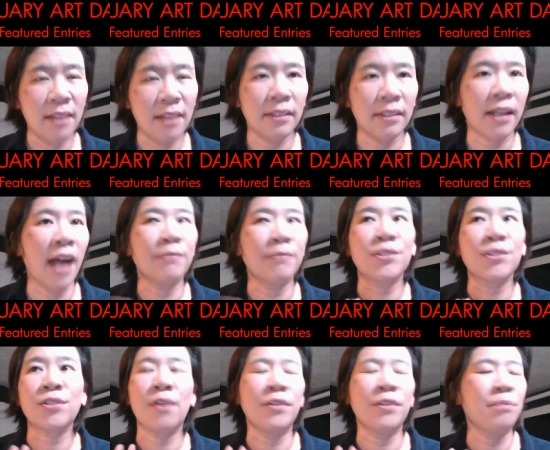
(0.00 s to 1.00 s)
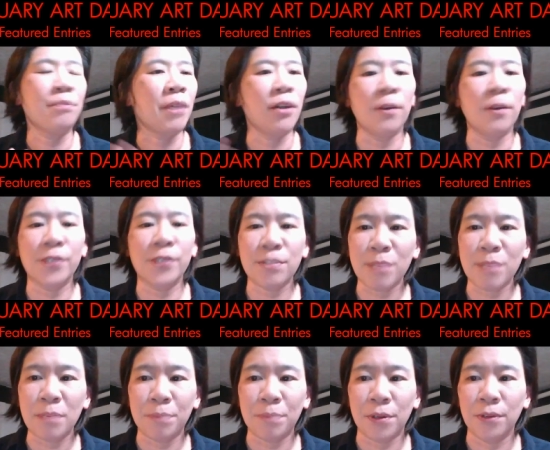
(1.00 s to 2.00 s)
Like I was surrounded by all these
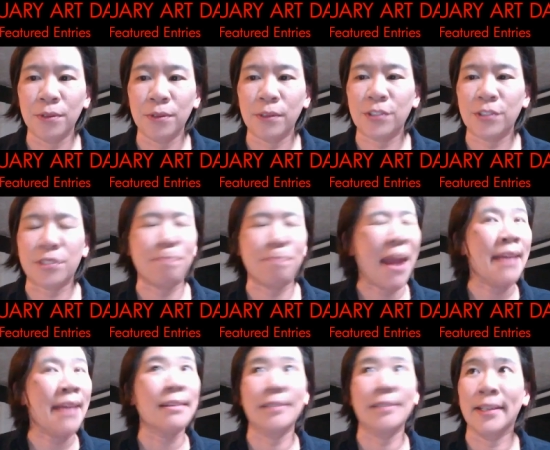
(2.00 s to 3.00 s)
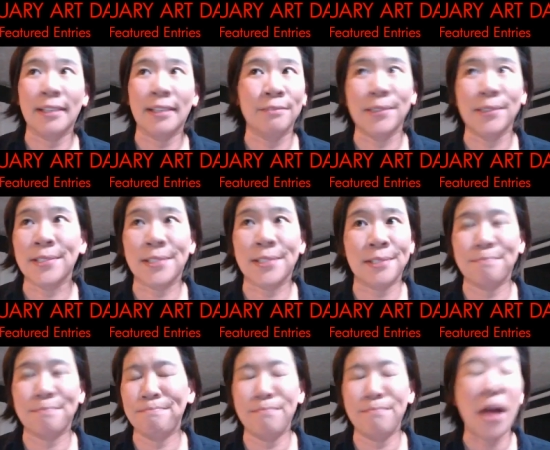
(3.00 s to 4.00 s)
people who could just paint like it was
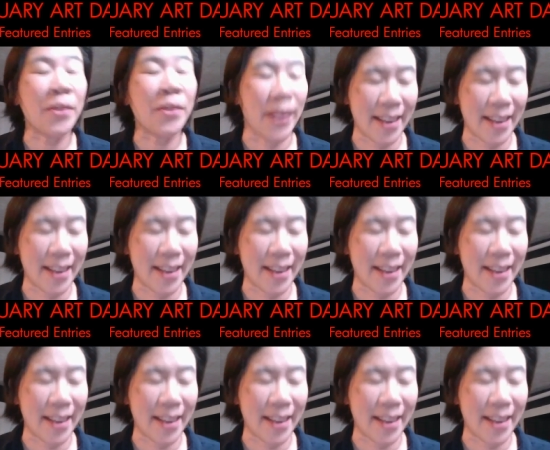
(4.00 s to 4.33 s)
nothing.